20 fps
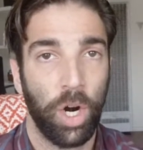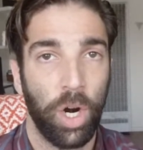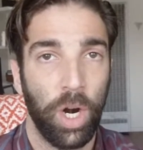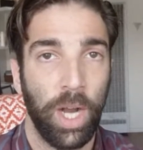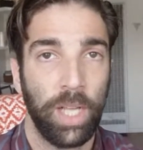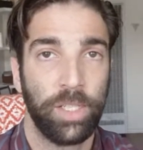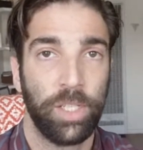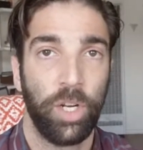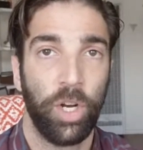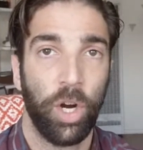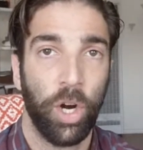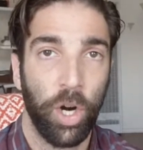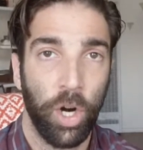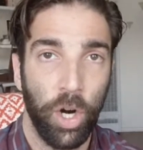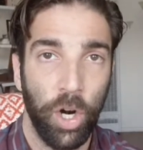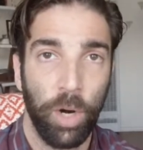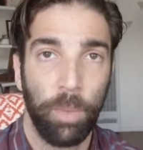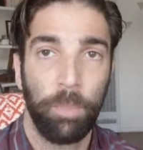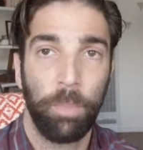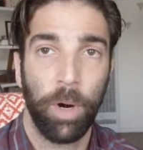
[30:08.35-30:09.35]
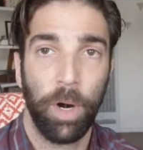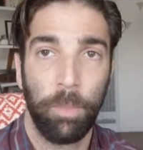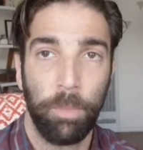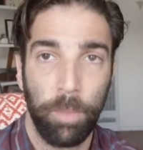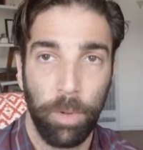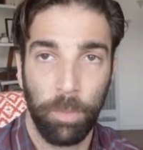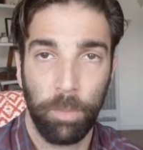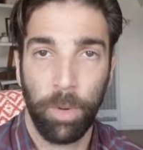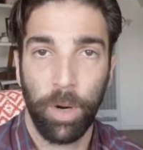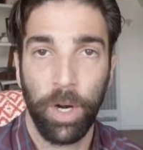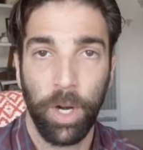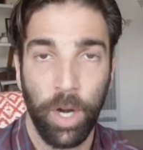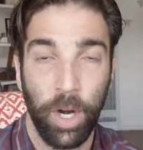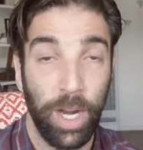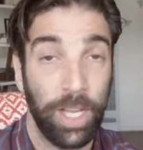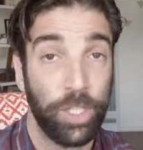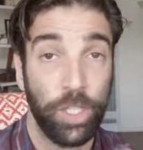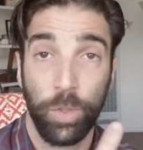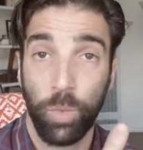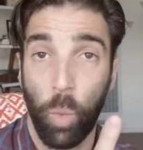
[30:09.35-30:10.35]
as in her purple burger
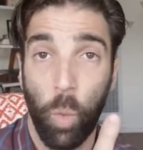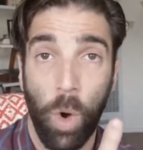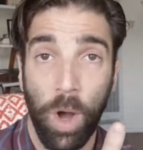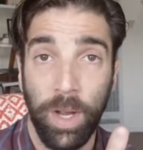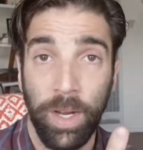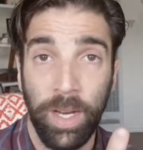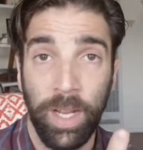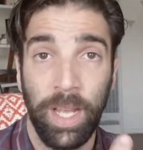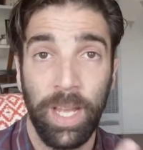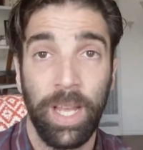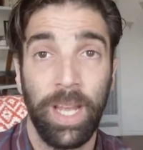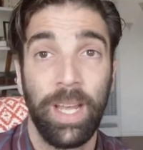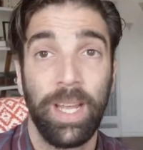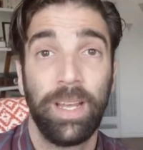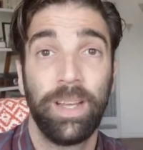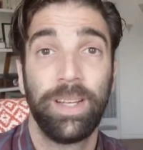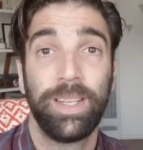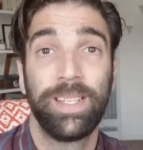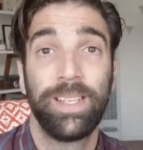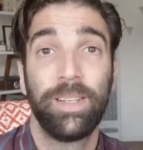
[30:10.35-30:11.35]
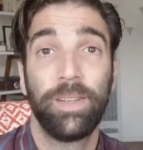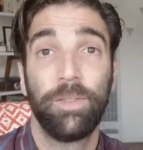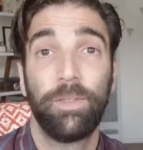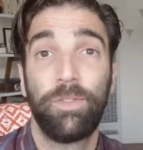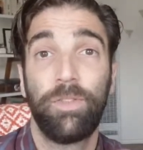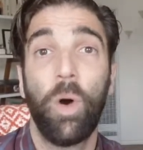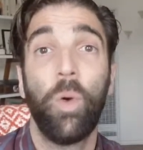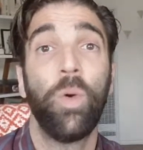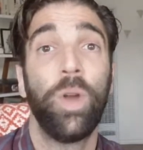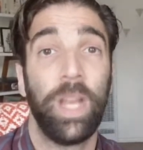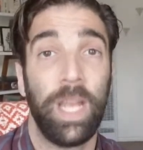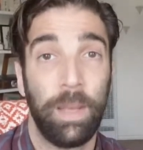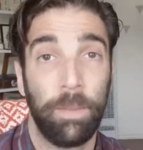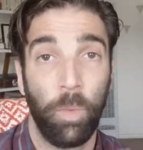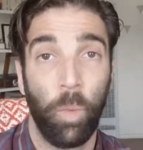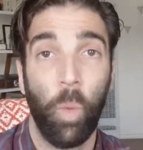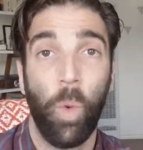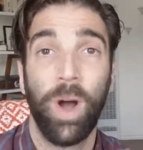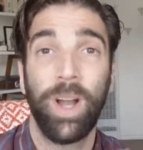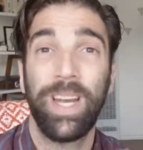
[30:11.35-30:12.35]
is just one phoneme,
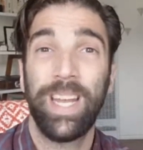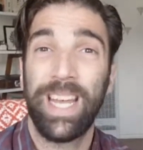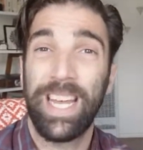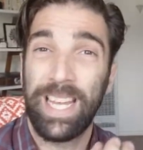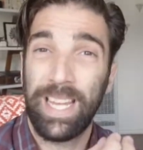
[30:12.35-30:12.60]
one